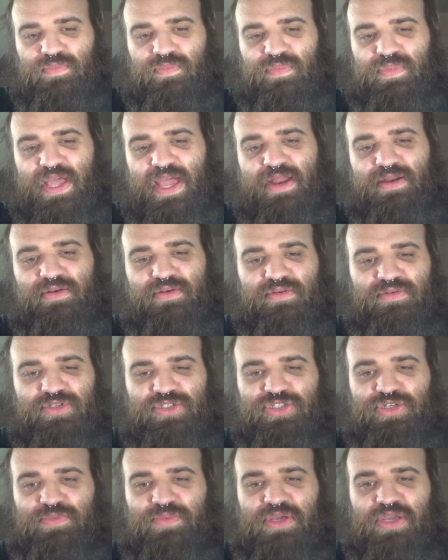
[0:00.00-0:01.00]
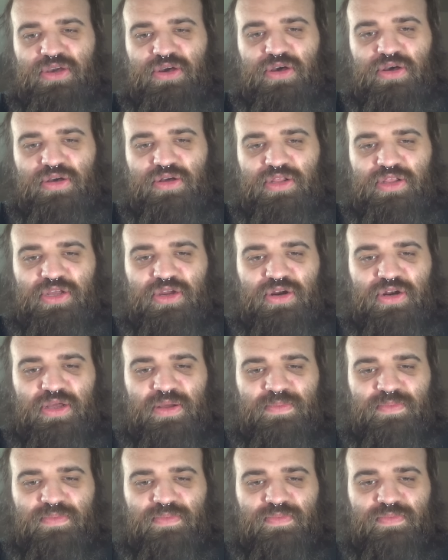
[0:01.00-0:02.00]
that should be all cleared
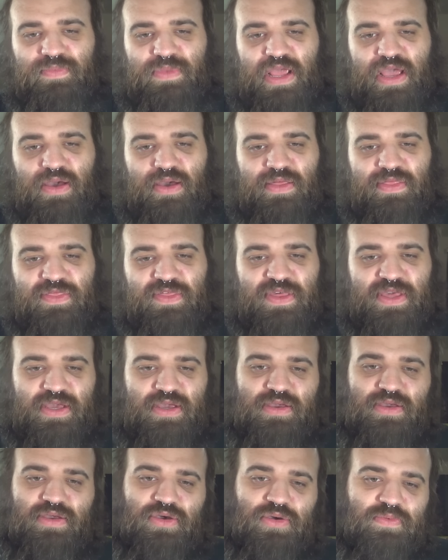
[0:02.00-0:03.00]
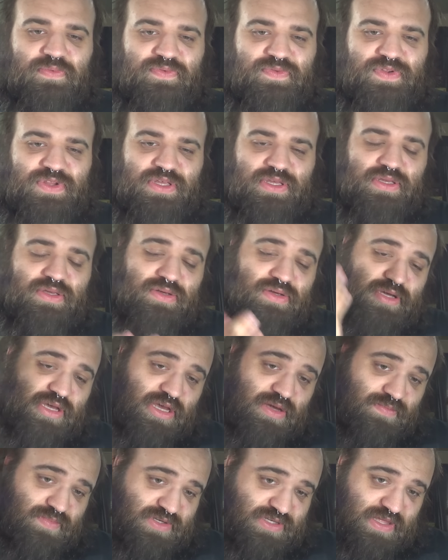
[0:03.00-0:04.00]
up now, I think, hopefully,
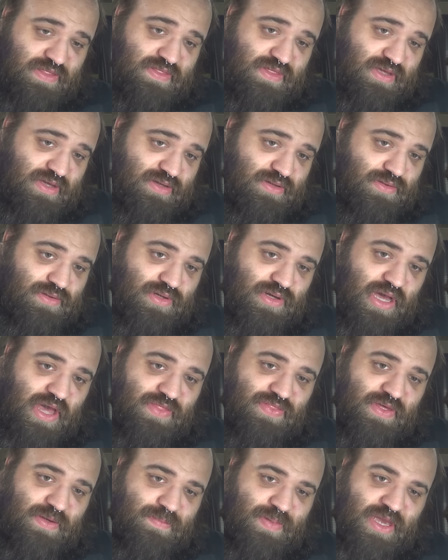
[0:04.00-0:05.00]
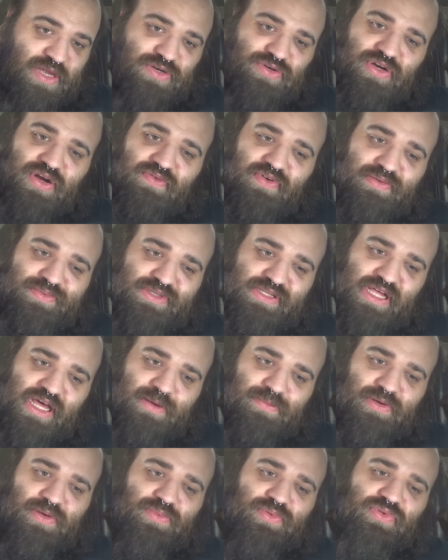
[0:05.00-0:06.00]
because I think Patreon rubs a lot
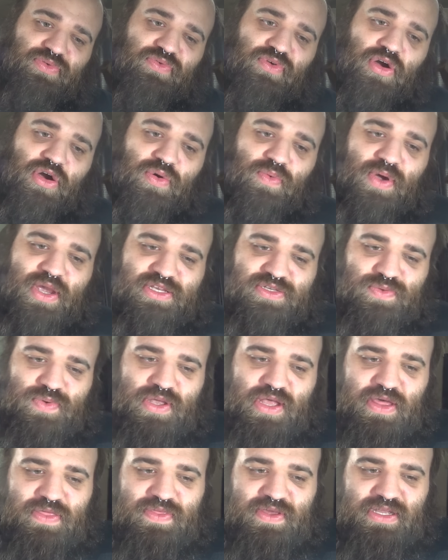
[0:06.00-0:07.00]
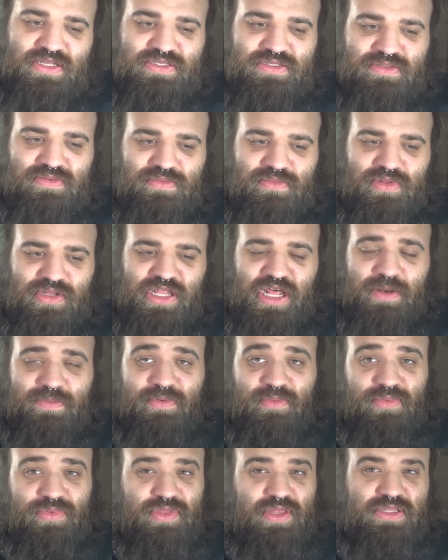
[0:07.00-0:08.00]
of people the wrong way as well. I think a lot of
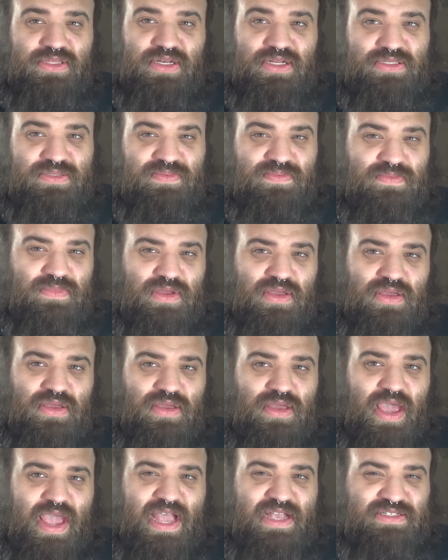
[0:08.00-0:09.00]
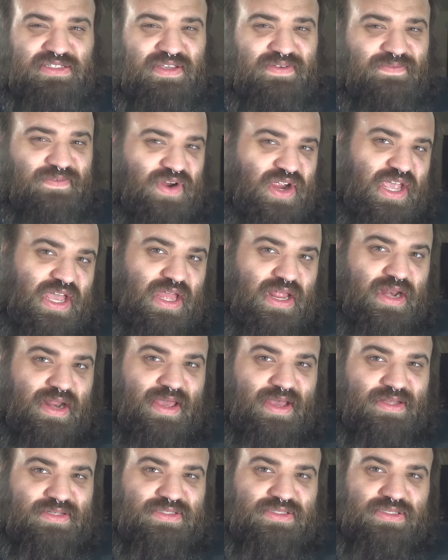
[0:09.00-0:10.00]
people think that it's asking for
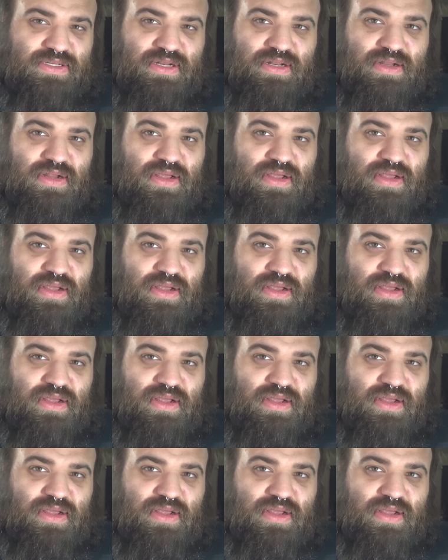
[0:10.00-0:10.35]
handouts and